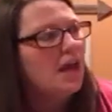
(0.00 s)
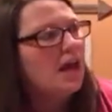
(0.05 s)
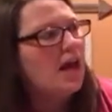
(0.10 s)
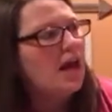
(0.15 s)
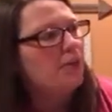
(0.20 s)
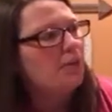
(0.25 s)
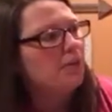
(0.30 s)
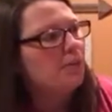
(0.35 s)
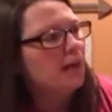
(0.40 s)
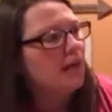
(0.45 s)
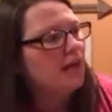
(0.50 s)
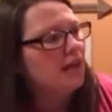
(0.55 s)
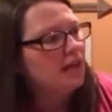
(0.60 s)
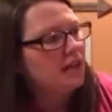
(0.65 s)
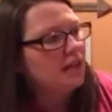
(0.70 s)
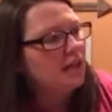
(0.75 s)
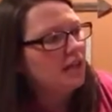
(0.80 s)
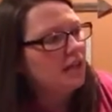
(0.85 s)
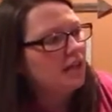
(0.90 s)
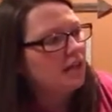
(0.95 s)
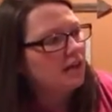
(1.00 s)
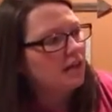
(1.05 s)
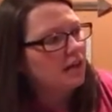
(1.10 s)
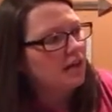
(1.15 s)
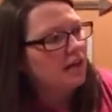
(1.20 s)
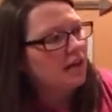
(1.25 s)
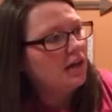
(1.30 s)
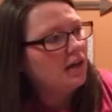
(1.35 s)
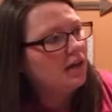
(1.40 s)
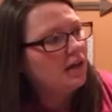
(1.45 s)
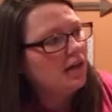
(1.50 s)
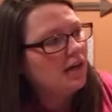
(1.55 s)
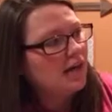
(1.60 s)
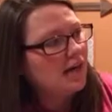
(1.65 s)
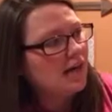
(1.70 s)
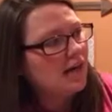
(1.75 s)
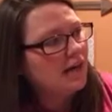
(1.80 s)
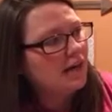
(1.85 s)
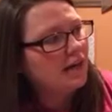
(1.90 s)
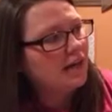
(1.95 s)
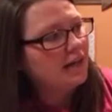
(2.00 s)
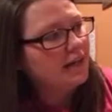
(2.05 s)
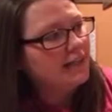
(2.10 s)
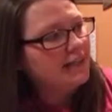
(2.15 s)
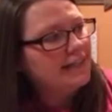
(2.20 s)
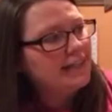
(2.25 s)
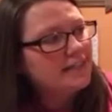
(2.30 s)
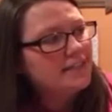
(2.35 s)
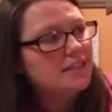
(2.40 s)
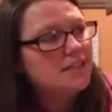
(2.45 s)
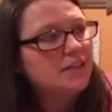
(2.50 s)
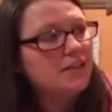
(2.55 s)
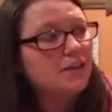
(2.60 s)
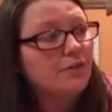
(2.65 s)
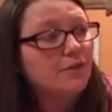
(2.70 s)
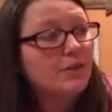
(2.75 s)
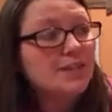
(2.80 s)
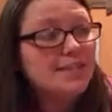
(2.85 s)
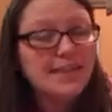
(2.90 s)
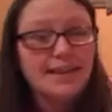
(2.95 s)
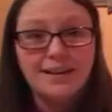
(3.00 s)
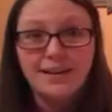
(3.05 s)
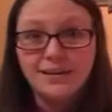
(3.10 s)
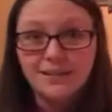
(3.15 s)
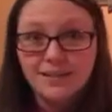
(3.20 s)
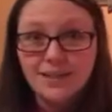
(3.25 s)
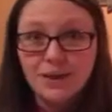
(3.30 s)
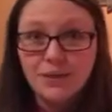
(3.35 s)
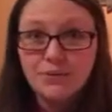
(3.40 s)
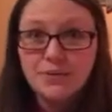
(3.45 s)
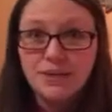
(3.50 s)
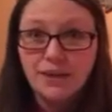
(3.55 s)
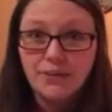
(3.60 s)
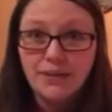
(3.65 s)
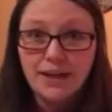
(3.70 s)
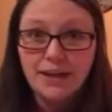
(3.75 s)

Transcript: I will write on here the delivery date that was on